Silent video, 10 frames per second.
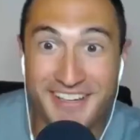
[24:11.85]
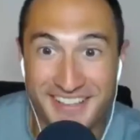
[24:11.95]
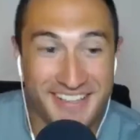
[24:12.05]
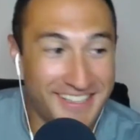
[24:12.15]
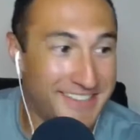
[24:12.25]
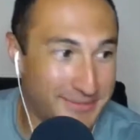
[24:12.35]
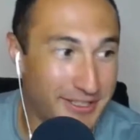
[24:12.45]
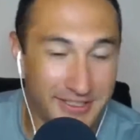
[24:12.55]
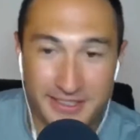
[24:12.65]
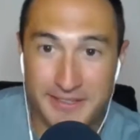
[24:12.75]
Yeah, um,
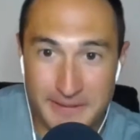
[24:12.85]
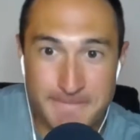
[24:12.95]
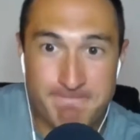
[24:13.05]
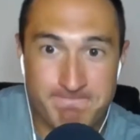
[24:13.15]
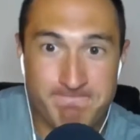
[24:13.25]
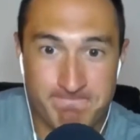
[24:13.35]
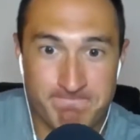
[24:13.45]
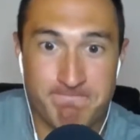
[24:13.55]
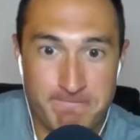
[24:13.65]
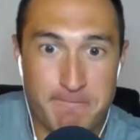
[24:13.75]
smart. The yeah,
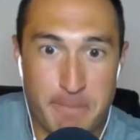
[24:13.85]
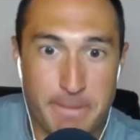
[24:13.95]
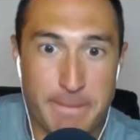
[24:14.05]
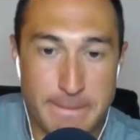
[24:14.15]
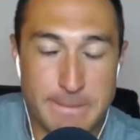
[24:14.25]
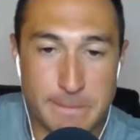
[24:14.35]
the the